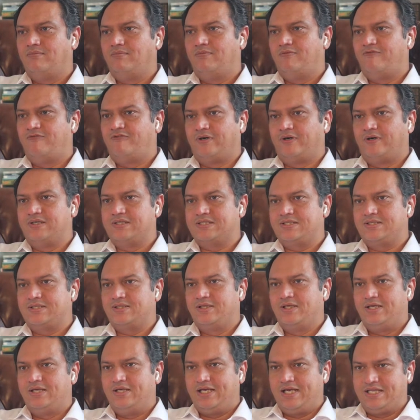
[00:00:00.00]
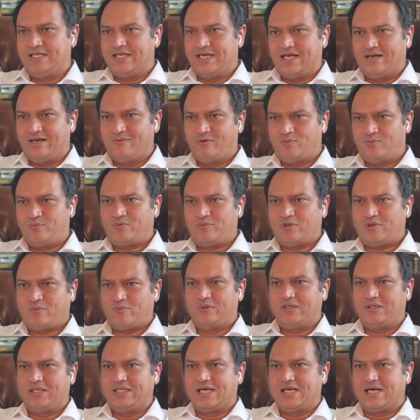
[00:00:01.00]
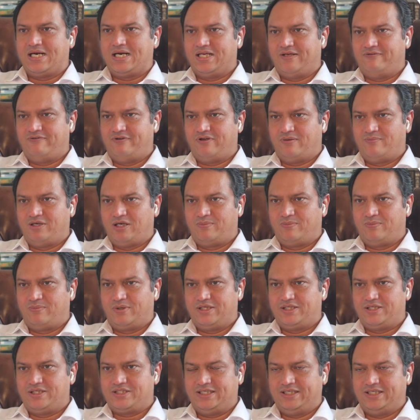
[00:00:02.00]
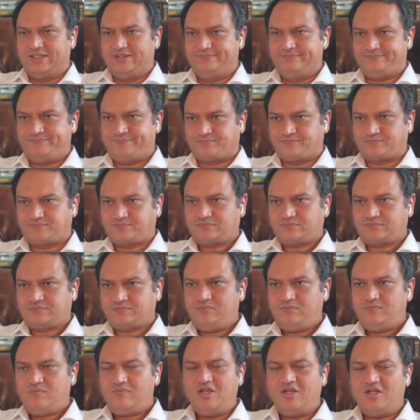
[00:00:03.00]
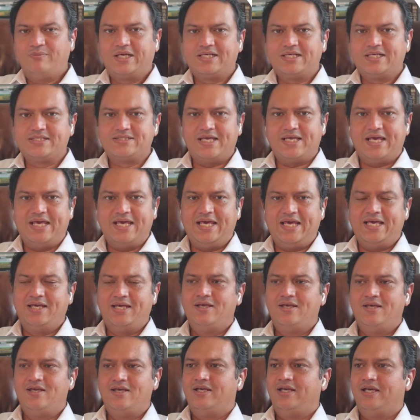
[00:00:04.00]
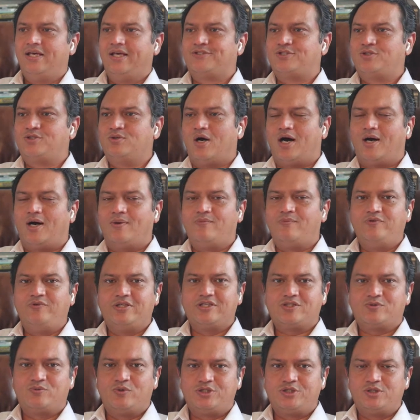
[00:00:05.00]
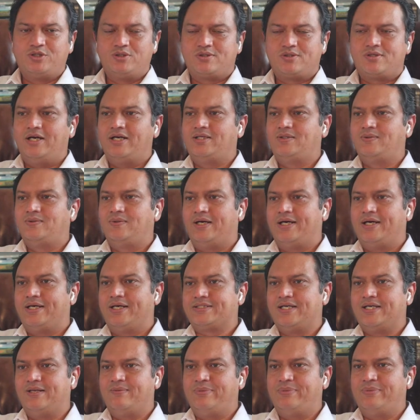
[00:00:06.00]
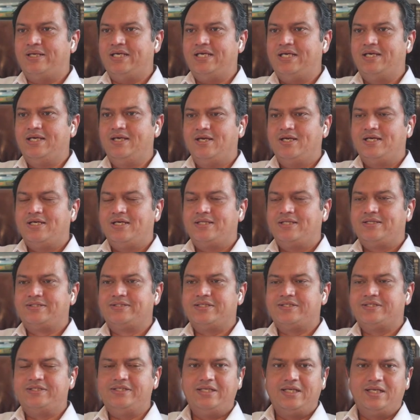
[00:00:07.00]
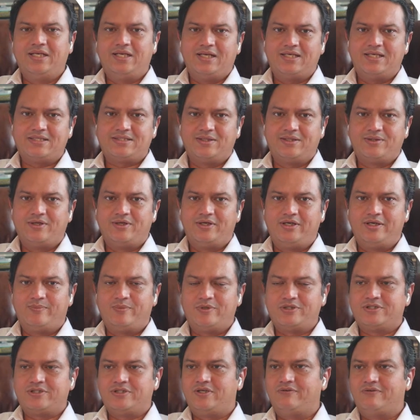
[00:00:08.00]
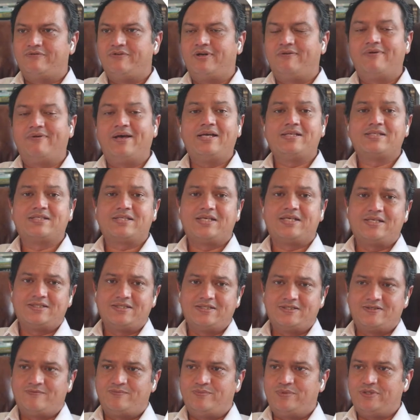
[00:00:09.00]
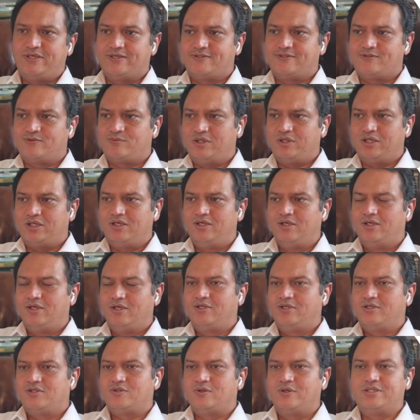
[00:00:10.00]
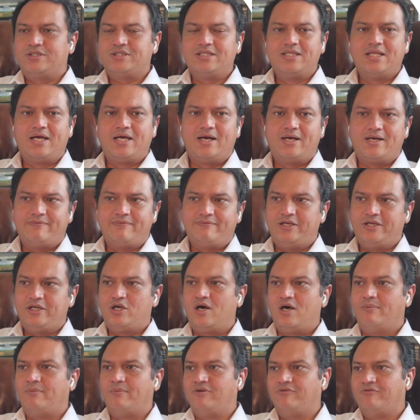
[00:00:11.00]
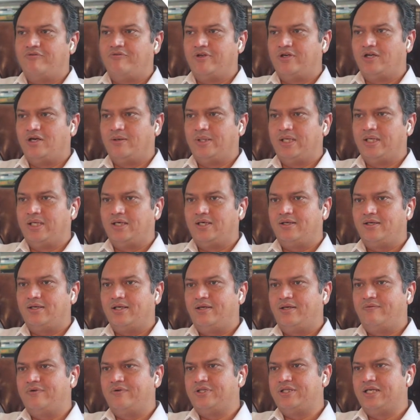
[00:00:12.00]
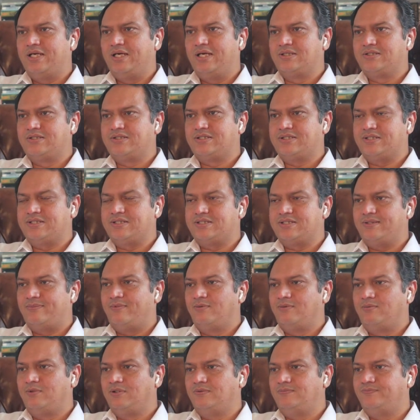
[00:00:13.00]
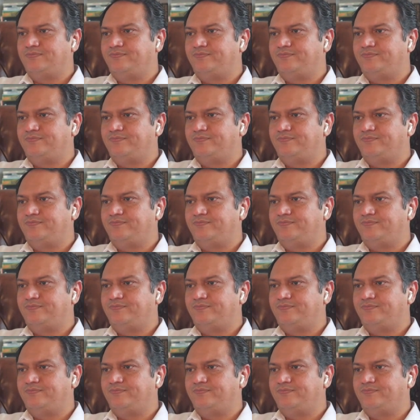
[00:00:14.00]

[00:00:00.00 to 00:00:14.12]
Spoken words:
first. And then I would probably not give hummingbird sign because A, it's too obvious what you're trying to ask, and B, this is seen in less than 30% of advanced cases of PSP. So it's not a very common phenomenon. Everything else is acceptable.